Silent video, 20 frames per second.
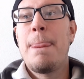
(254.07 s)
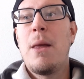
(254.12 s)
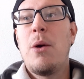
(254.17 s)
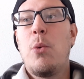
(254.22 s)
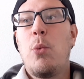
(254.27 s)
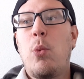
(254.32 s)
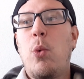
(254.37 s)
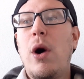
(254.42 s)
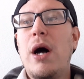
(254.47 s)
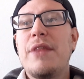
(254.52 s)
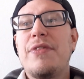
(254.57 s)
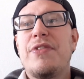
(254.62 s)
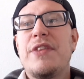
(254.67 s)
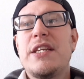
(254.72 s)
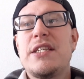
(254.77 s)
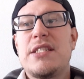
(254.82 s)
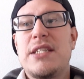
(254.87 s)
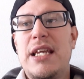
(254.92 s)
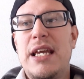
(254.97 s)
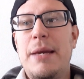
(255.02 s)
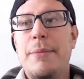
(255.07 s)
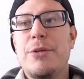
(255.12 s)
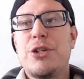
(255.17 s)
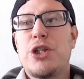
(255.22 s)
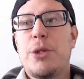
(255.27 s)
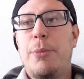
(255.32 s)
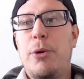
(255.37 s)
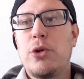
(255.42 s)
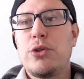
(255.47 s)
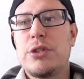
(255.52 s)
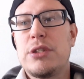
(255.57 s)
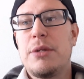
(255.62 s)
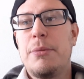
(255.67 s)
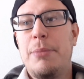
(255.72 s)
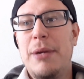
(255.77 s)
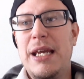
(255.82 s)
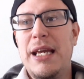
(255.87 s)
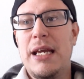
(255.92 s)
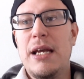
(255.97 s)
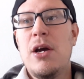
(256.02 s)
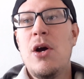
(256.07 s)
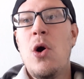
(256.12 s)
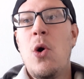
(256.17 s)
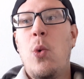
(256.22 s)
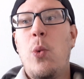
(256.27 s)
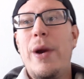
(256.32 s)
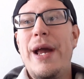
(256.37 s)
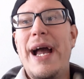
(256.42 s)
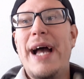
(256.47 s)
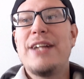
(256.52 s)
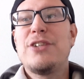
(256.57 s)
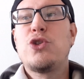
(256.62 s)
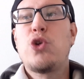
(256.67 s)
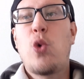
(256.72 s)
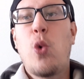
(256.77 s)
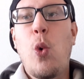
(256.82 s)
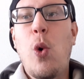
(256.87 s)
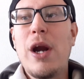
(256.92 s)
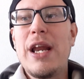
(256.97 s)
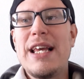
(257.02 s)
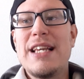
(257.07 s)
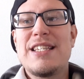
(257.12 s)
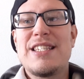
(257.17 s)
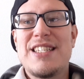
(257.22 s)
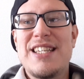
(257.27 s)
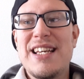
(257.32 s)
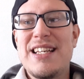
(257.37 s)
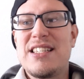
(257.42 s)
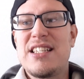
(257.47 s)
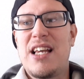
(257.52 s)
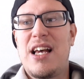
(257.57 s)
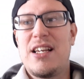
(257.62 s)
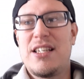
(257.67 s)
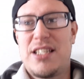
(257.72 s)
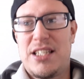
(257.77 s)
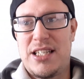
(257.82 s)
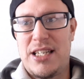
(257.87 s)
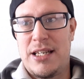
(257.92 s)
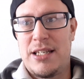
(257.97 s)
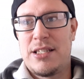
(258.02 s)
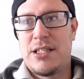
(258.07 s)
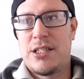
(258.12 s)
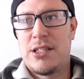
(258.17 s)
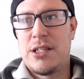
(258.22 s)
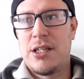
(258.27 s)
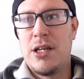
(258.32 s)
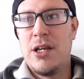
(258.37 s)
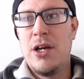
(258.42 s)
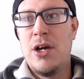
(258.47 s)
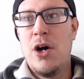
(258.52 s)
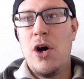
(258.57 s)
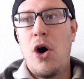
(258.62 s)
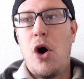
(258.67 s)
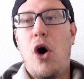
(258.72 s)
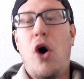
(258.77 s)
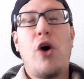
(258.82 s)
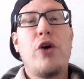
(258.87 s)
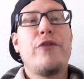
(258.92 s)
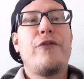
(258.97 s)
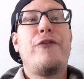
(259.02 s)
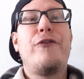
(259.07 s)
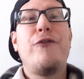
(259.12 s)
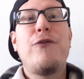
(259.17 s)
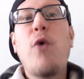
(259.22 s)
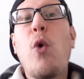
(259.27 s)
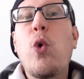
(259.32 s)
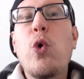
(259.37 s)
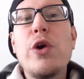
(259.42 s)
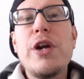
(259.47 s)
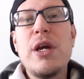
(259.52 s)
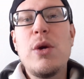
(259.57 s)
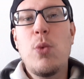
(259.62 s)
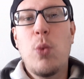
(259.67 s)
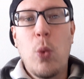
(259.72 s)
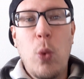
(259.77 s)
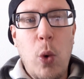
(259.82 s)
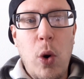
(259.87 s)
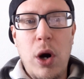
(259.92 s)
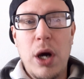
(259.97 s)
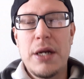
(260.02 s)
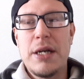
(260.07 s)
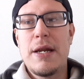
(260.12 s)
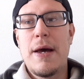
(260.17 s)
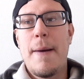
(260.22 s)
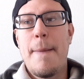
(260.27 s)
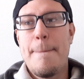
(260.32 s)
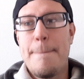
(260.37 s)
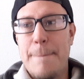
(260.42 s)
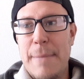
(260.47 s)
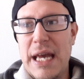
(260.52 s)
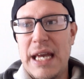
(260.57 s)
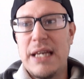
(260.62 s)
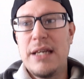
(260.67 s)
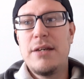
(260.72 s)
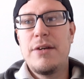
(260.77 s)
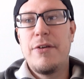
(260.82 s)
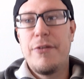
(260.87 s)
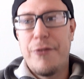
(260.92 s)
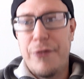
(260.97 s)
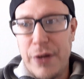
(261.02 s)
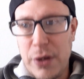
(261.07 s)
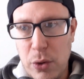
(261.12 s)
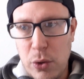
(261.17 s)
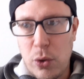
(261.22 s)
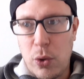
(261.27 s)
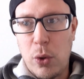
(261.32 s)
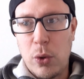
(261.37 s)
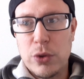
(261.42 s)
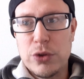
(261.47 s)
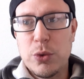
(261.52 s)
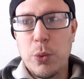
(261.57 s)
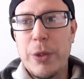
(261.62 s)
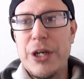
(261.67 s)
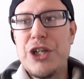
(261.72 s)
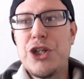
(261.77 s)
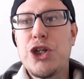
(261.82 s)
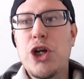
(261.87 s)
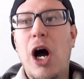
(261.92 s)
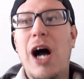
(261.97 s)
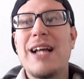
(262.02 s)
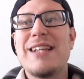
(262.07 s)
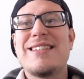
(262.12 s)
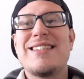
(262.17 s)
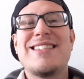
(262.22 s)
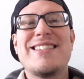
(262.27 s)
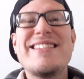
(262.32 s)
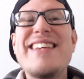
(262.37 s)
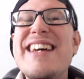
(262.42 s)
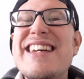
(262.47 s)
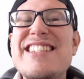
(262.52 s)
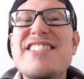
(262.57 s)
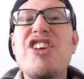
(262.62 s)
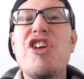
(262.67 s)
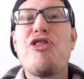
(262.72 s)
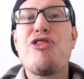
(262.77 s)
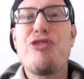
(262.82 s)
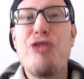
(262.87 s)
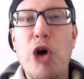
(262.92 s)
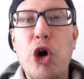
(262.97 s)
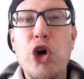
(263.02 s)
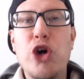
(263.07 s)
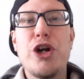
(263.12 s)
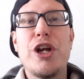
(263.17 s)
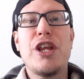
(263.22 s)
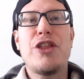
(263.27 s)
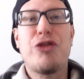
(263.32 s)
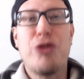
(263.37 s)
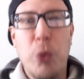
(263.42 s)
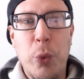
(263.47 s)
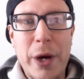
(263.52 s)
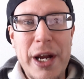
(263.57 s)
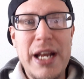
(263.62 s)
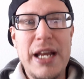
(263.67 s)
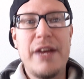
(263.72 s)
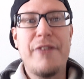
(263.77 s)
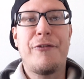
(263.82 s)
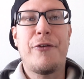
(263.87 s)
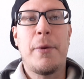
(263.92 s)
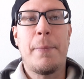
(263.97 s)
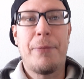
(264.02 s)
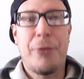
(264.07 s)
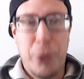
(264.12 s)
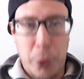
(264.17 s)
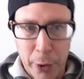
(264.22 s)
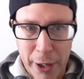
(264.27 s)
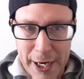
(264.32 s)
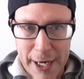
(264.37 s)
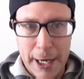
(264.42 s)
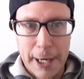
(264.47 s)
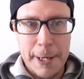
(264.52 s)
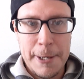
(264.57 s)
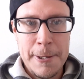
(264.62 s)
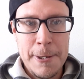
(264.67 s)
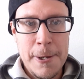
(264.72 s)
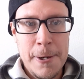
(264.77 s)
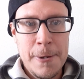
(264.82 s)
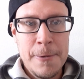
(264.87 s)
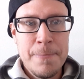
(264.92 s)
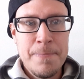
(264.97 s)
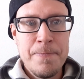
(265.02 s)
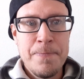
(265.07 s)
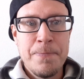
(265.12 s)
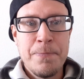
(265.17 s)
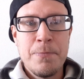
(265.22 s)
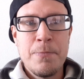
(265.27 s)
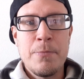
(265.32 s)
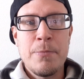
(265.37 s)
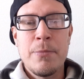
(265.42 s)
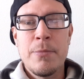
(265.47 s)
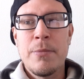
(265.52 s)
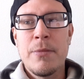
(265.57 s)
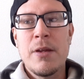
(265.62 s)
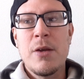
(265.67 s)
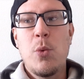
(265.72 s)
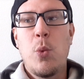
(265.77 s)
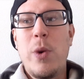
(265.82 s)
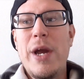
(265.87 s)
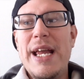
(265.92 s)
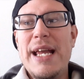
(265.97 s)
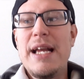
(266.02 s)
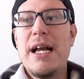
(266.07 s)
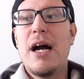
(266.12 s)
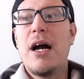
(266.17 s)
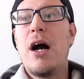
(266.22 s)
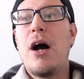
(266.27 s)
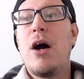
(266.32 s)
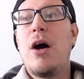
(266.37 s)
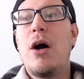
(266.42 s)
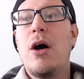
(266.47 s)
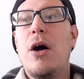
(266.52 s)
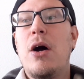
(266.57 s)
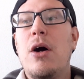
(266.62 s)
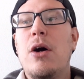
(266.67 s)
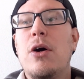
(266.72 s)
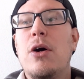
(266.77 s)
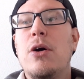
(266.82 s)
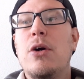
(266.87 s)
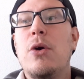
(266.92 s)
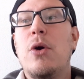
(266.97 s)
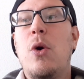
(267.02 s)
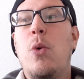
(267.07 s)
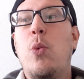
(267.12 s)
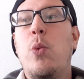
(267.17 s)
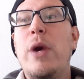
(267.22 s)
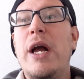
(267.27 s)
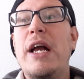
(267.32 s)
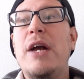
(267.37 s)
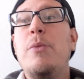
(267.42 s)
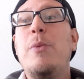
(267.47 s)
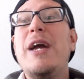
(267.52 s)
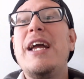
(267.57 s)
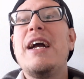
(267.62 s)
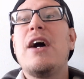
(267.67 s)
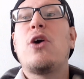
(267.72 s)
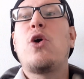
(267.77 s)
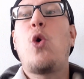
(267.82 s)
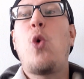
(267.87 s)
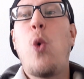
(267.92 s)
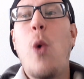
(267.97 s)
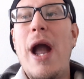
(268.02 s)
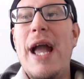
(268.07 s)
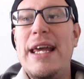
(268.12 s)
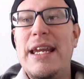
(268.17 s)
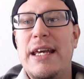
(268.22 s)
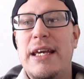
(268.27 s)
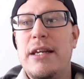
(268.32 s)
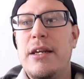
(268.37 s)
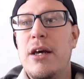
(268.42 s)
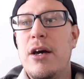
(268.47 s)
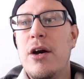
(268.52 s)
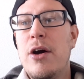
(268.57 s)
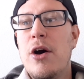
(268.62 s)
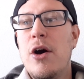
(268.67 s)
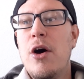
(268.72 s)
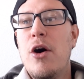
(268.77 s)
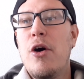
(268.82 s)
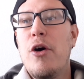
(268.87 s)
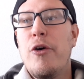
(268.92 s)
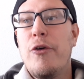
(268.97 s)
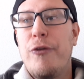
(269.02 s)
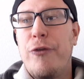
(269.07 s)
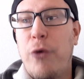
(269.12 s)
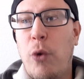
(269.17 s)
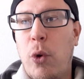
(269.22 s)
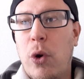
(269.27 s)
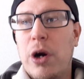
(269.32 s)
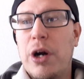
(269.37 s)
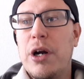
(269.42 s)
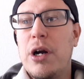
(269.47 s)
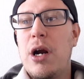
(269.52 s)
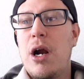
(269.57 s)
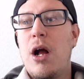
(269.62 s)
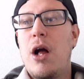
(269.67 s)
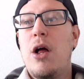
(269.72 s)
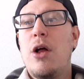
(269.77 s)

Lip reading: what this team is supposed to be. We had 26 assists on 41 made field goals. We shot 6 of 33 from 3. We equated for